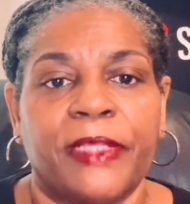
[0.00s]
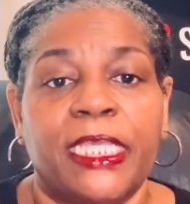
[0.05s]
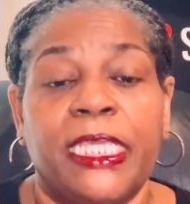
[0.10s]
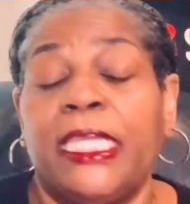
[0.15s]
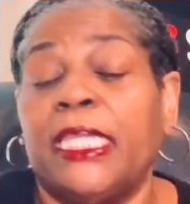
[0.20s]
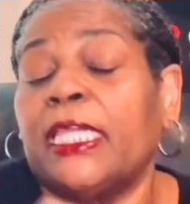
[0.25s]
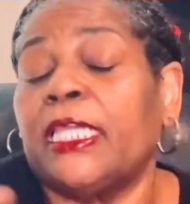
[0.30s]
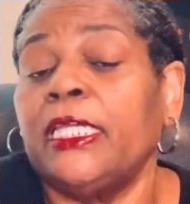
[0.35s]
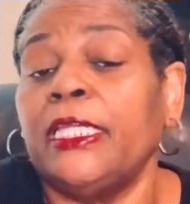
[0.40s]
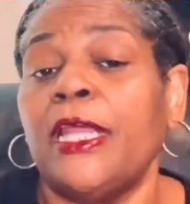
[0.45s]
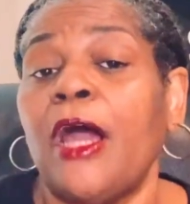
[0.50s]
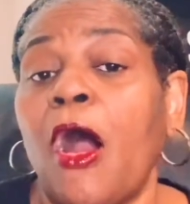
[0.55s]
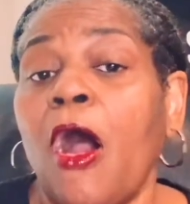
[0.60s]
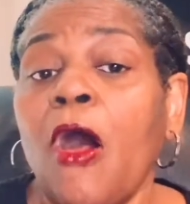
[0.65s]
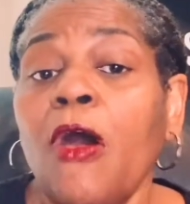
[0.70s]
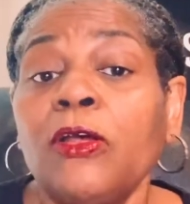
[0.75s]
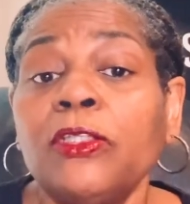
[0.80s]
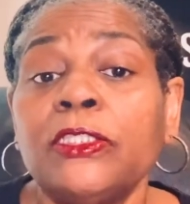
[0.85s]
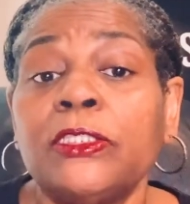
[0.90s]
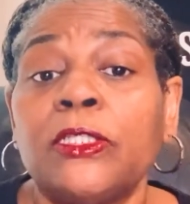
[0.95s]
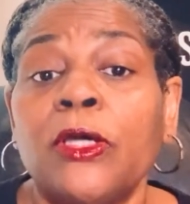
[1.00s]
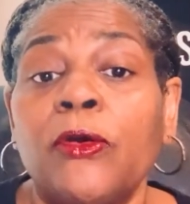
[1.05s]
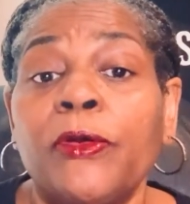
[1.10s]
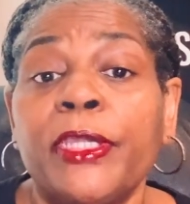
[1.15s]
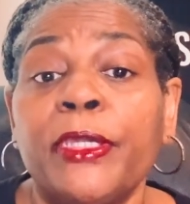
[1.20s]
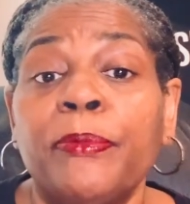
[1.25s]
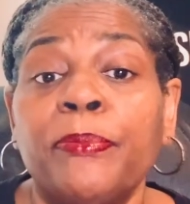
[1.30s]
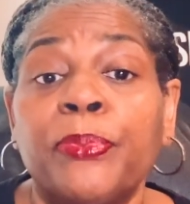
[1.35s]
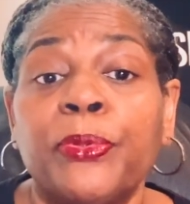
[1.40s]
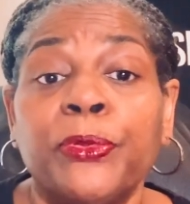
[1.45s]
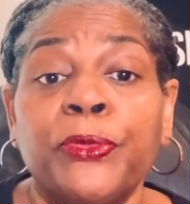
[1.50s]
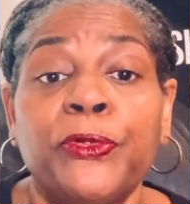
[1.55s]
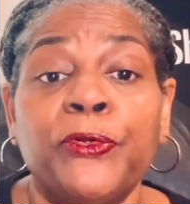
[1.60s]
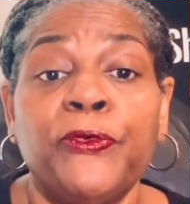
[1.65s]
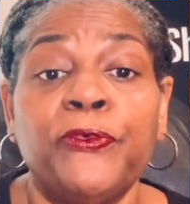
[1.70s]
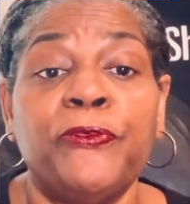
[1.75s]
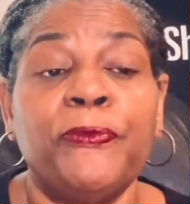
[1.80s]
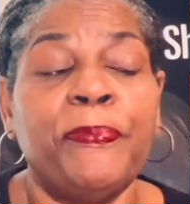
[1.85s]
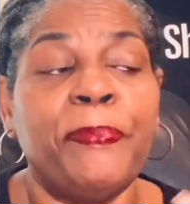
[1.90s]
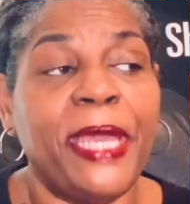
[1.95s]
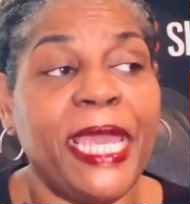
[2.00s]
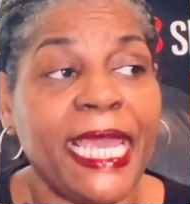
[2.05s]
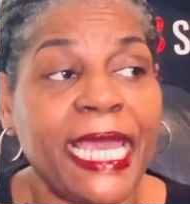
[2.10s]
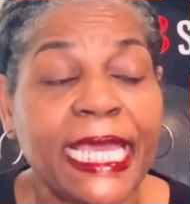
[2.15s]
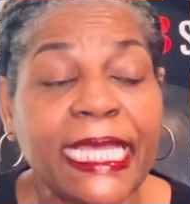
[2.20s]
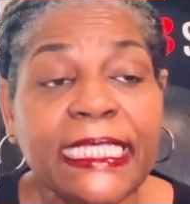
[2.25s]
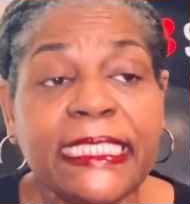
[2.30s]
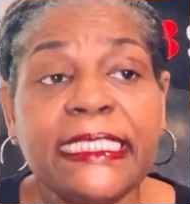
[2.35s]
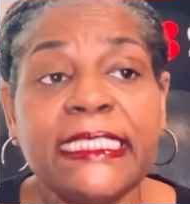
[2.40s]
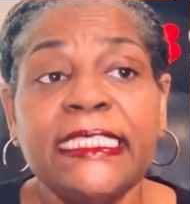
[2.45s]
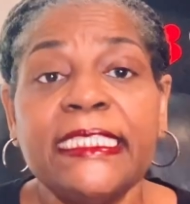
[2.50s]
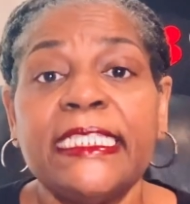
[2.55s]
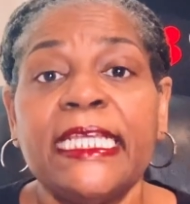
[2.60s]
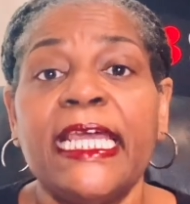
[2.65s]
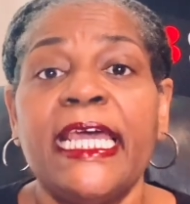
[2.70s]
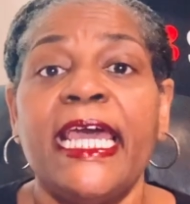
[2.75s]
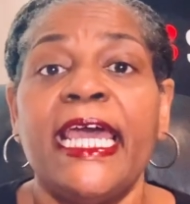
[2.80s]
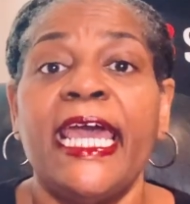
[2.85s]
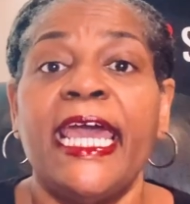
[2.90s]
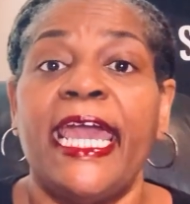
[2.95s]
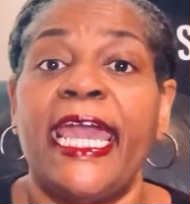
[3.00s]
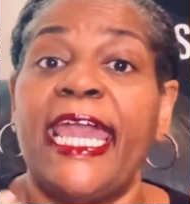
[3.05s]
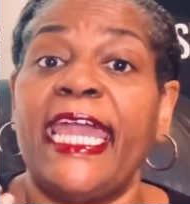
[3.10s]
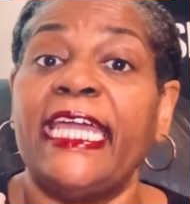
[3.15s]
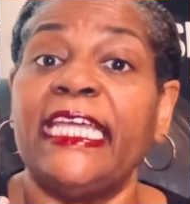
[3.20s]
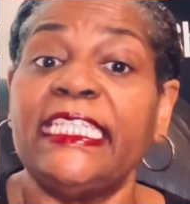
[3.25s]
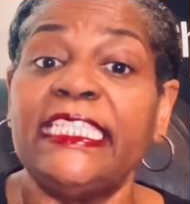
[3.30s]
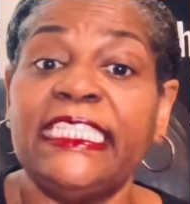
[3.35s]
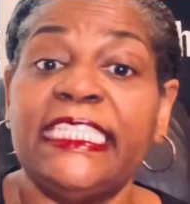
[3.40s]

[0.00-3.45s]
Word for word: It can also improve pest and